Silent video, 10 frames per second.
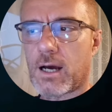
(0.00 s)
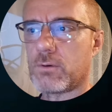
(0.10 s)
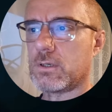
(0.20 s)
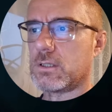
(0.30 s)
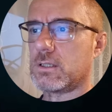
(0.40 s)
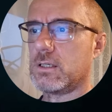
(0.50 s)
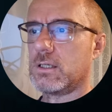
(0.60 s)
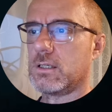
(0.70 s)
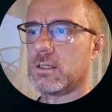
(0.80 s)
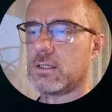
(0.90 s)
our
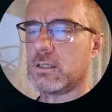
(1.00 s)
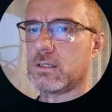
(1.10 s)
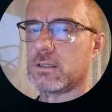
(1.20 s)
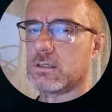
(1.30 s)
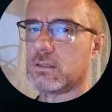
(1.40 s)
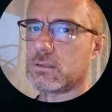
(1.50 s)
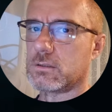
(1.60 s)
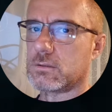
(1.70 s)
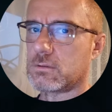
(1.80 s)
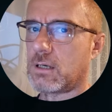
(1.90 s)

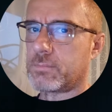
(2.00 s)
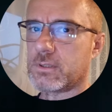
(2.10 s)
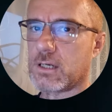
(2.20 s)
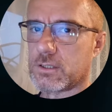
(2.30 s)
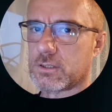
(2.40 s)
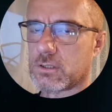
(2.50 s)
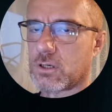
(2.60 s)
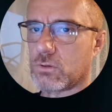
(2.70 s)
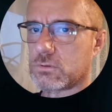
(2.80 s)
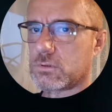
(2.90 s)
application
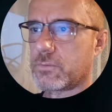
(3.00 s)
code.